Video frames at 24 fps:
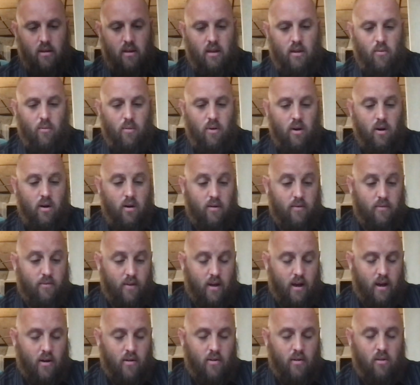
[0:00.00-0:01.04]
And we are to
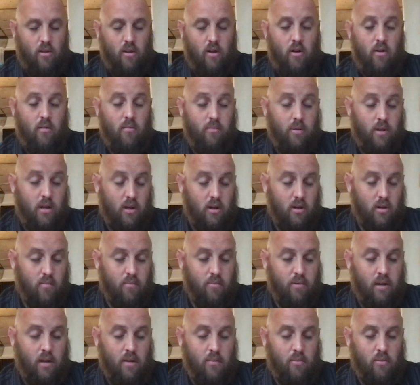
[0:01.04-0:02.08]
follow the law and be good
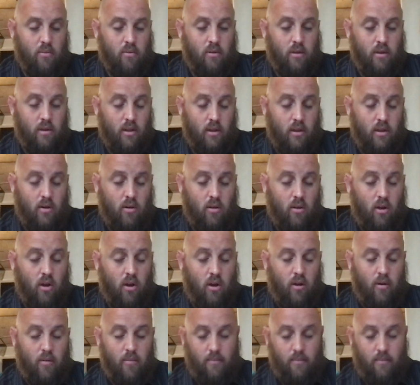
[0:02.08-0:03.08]
people into their law.